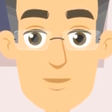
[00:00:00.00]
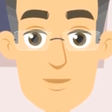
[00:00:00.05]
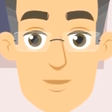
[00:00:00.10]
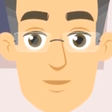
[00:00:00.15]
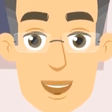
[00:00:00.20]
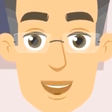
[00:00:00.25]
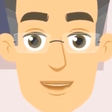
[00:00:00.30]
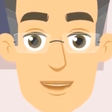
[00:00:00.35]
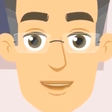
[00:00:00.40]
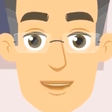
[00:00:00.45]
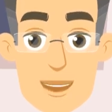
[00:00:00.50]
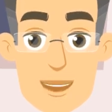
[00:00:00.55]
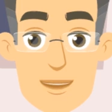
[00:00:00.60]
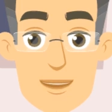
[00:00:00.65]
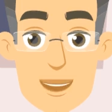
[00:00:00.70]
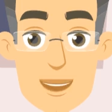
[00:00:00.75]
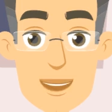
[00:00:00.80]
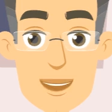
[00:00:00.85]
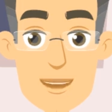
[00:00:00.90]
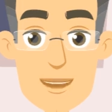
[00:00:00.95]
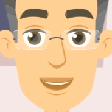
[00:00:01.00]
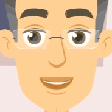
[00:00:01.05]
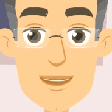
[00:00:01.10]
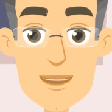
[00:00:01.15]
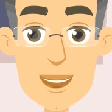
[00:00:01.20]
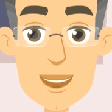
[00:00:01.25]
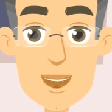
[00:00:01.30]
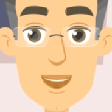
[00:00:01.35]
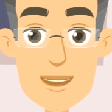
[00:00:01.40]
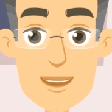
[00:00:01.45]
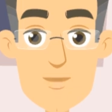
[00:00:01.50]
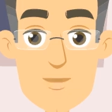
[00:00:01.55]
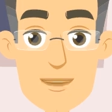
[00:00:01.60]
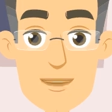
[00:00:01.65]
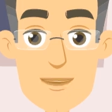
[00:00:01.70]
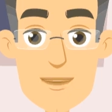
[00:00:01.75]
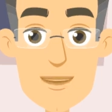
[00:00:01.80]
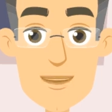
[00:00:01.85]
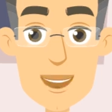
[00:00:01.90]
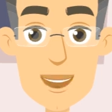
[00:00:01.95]
In addition to the ligaments,
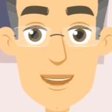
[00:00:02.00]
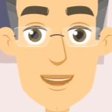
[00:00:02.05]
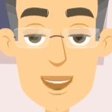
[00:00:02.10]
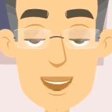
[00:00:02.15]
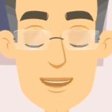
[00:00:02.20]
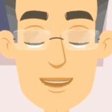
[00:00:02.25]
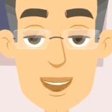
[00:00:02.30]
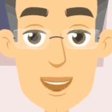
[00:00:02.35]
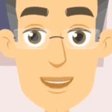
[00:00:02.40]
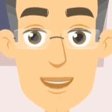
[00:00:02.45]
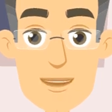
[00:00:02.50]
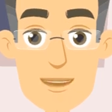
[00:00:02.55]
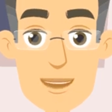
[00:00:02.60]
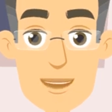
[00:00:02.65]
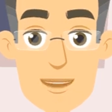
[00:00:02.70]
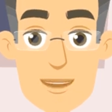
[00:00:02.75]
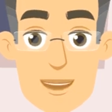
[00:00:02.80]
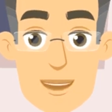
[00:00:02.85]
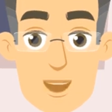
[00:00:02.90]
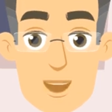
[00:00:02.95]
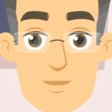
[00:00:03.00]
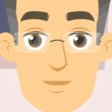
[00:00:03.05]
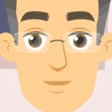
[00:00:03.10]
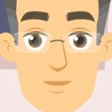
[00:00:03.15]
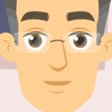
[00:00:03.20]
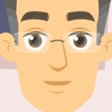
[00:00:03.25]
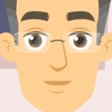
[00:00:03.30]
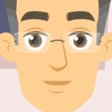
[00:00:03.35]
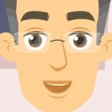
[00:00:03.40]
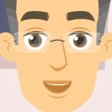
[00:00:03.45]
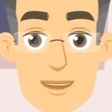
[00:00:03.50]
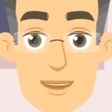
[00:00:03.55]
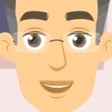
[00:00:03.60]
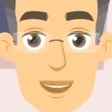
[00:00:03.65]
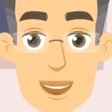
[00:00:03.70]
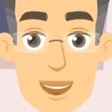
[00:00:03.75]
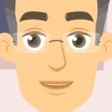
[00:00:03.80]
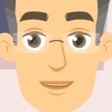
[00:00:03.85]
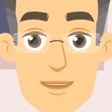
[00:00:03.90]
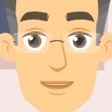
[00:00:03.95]
other structures within the knee, such as
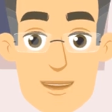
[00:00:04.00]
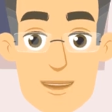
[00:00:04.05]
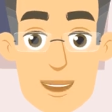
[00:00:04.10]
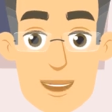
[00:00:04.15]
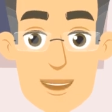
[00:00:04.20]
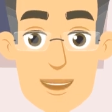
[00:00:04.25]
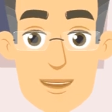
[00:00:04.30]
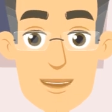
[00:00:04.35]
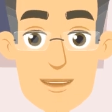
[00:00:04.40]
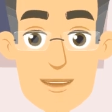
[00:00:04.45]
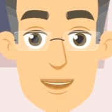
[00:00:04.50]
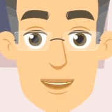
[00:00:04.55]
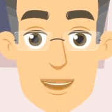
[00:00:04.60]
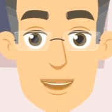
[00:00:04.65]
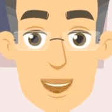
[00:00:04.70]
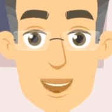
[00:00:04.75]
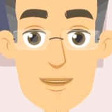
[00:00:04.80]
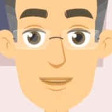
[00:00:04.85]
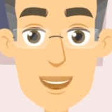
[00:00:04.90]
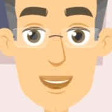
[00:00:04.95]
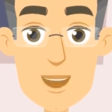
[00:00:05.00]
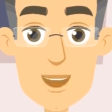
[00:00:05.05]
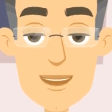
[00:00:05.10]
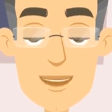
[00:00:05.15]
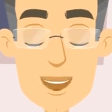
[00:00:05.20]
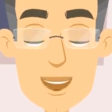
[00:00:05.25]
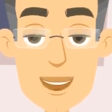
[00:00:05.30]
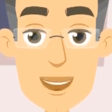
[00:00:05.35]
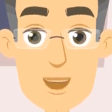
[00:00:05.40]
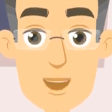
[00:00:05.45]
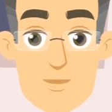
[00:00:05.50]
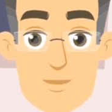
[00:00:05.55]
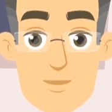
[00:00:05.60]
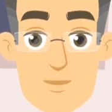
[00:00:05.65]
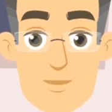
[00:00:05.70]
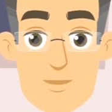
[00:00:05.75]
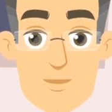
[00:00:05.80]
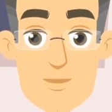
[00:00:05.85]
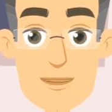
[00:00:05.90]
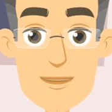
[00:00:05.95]
the menisci and the joint capsule,
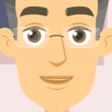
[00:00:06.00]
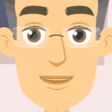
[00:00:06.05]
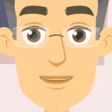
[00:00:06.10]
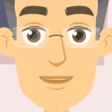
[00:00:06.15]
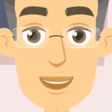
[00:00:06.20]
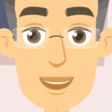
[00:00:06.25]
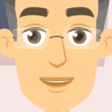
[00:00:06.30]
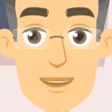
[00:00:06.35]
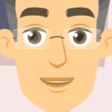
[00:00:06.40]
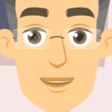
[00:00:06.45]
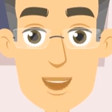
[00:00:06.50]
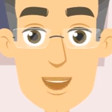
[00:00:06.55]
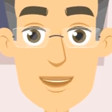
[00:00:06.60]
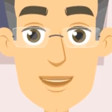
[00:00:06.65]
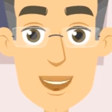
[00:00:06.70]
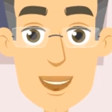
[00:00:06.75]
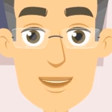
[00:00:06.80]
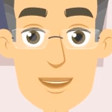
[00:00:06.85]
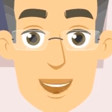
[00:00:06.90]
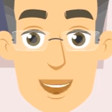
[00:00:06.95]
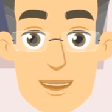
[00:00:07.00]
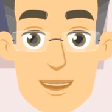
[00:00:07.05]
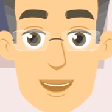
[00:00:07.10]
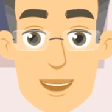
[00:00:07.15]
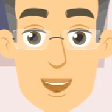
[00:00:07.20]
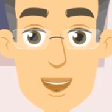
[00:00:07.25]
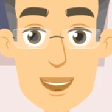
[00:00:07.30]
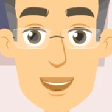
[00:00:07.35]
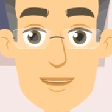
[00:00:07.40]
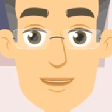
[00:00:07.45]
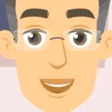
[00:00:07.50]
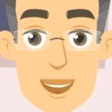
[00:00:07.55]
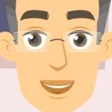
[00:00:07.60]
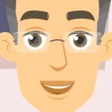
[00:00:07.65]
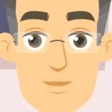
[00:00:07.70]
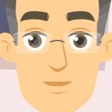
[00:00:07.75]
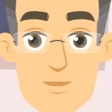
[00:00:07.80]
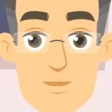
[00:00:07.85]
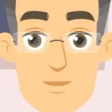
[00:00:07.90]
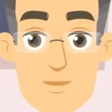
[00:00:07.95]
may also be affected during a sprain.
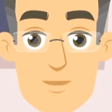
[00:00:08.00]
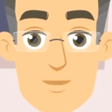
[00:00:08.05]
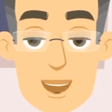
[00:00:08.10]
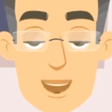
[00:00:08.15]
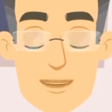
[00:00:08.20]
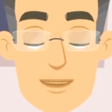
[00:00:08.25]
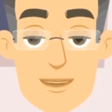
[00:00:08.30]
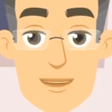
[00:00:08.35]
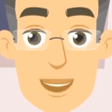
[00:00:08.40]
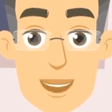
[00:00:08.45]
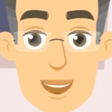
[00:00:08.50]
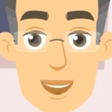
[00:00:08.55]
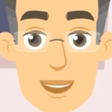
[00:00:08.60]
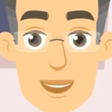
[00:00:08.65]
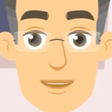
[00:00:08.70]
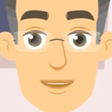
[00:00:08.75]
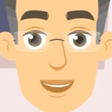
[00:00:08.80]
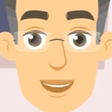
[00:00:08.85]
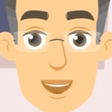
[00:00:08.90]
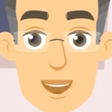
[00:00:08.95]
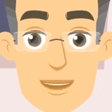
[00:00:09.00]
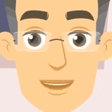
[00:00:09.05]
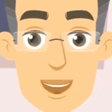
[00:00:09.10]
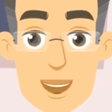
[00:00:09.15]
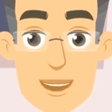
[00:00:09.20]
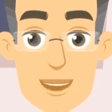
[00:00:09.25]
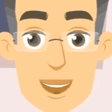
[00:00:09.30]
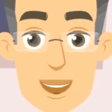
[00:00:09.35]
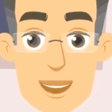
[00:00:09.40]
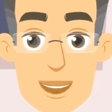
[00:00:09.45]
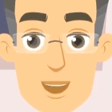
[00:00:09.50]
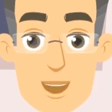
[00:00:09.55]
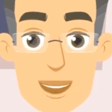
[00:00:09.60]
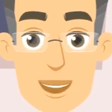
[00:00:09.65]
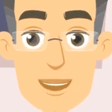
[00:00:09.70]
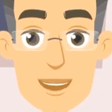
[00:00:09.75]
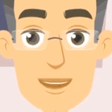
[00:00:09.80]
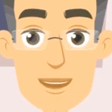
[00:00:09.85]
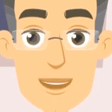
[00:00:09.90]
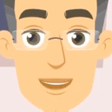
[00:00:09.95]
Damage to these structures can
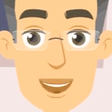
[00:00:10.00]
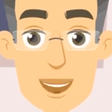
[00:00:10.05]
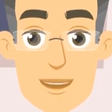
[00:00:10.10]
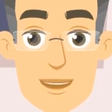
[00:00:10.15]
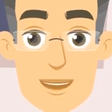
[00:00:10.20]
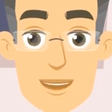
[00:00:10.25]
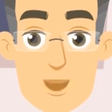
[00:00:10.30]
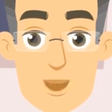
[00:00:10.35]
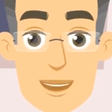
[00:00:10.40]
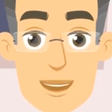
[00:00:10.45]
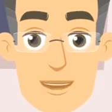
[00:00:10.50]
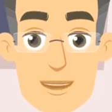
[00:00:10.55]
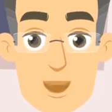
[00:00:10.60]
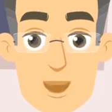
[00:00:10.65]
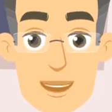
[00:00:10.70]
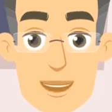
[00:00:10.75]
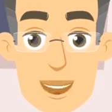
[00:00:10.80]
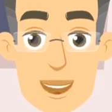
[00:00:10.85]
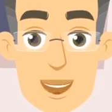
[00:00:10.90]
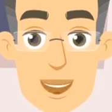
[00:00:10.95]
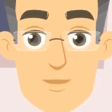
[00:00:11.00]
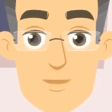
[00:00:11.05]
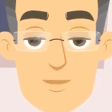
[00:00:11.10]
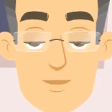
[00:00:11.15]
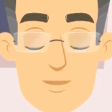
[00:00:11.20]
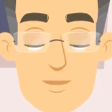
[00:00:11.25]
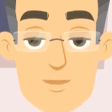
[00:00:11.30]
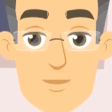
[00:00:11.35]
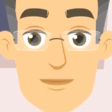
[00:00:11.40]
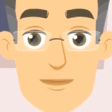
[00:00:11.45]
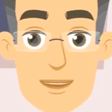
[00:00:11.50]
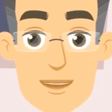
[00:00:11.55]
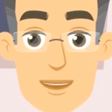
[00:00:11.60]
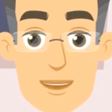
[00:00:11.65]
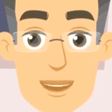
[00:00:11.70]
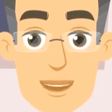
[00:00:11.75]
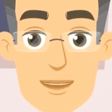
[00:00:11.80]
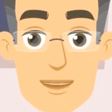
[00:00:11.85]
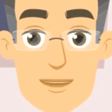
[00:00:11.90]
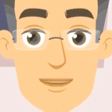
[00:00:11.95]
further contribute to knee pain,
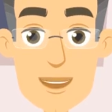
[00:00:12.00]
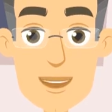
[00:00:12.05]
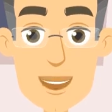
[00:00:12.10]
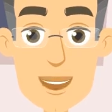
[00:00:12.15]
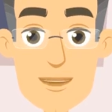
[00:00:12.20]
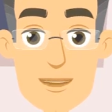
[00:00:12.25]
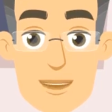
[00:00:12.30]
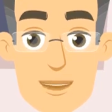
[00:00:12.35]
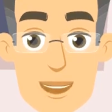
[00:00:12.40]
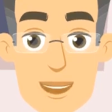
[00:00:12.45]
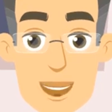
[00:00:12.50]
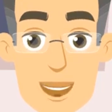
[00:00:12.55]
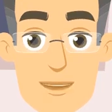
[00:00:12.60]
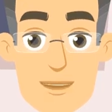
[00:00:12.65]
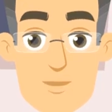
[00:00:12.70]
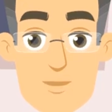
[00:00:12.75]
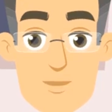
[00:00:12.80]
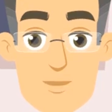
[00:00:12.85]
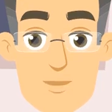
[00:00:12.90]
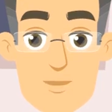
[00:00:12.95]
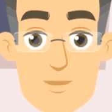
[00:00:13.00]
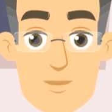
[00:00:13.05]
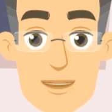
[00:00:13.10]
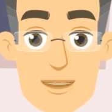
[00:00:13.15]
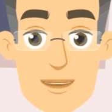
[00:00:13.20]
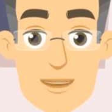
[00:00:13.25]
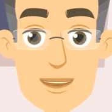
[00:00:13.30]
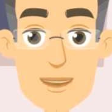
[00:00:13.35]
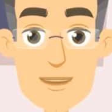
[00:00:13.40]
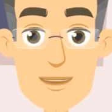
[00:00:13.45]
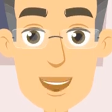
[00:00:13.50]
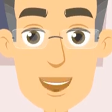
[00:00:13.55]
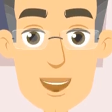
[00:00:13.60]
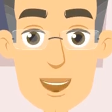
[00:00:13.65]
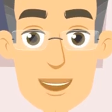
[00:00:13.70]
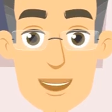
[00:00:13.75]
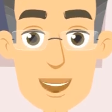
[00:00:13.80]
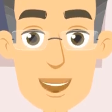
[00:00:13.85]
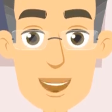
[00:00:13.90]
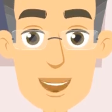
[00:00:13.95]
limited range of motion, and knee
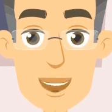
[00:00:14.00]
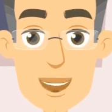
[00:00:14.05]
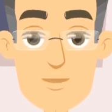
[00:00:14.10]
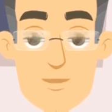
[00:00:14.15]
instability.